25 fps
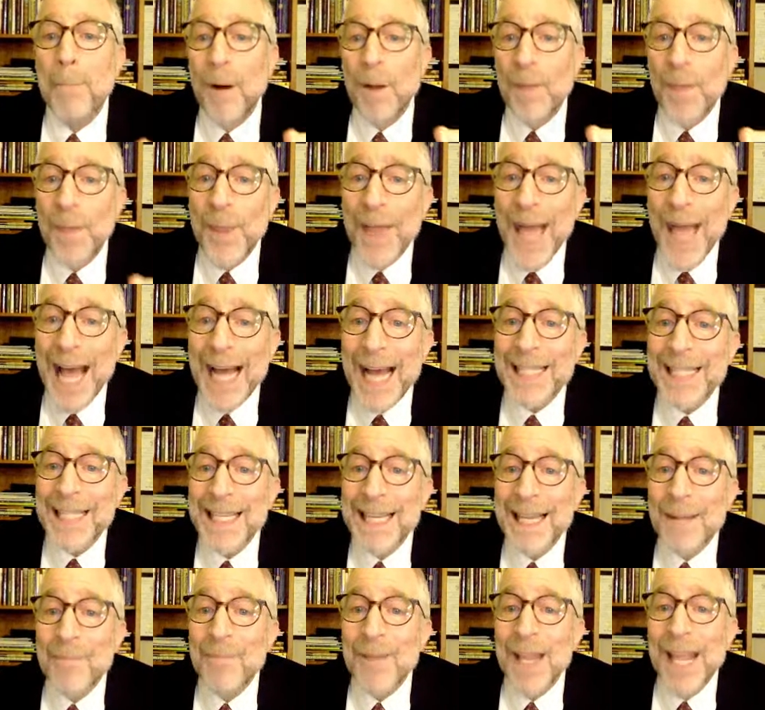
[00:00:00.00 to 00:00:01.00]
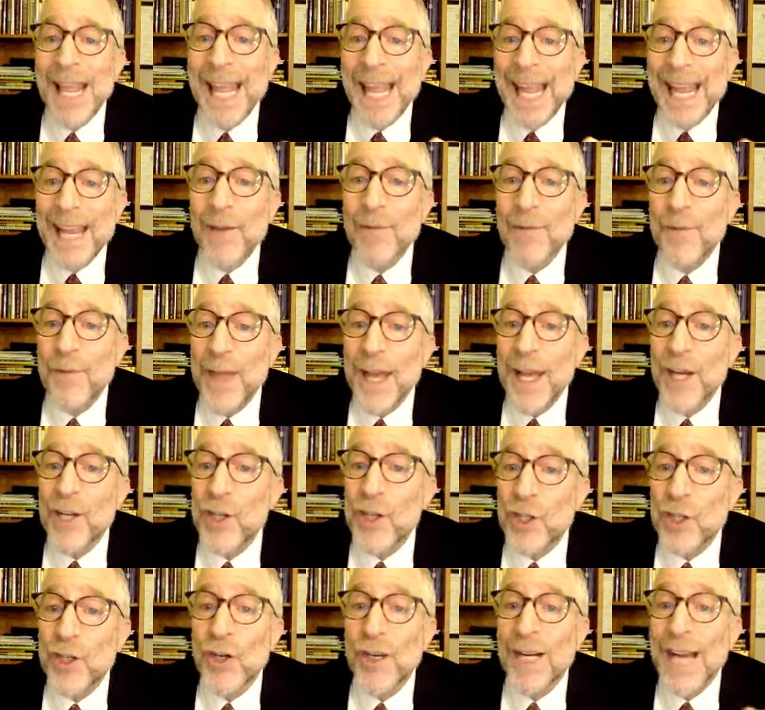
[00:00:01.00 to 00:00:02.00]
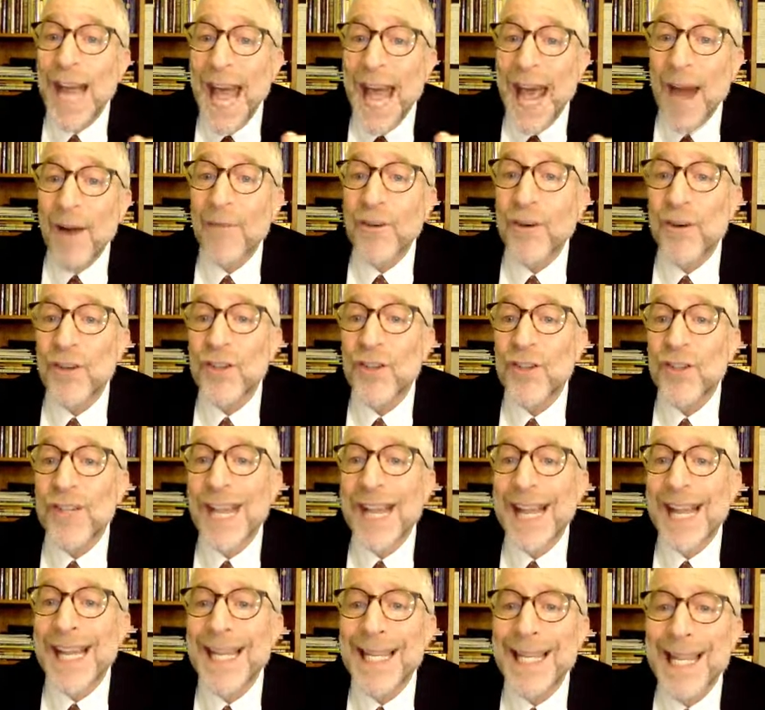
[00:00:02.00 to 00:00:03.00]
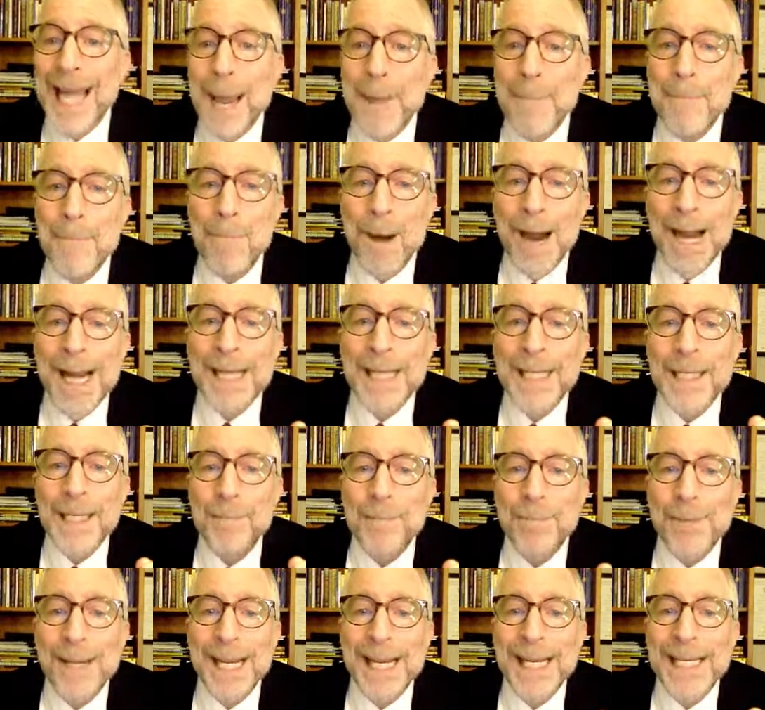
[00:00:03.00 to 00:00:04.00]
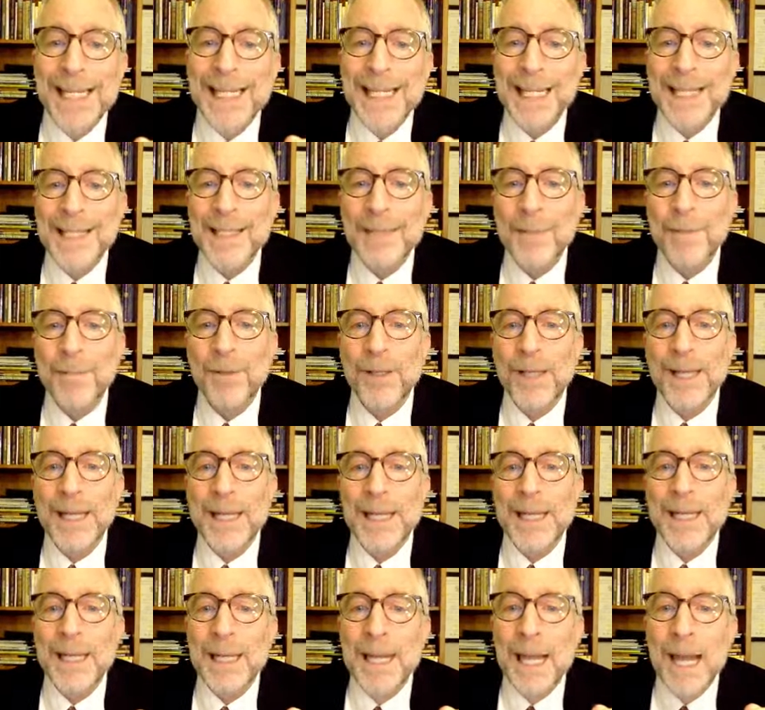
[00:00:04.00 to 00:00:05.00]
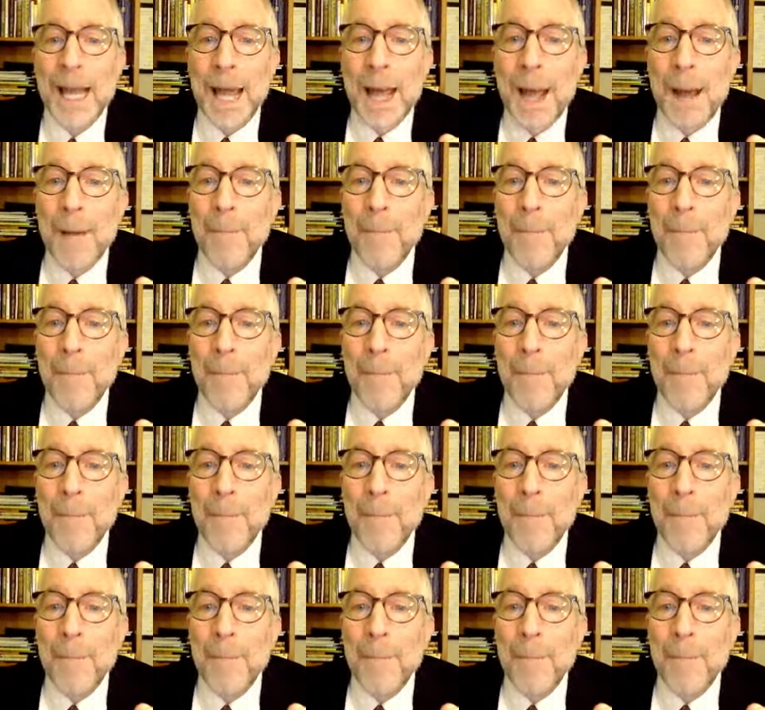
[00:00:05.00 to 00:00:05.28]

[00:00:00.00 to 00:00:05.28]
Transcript: but that if they should ever sin, they might be disciplined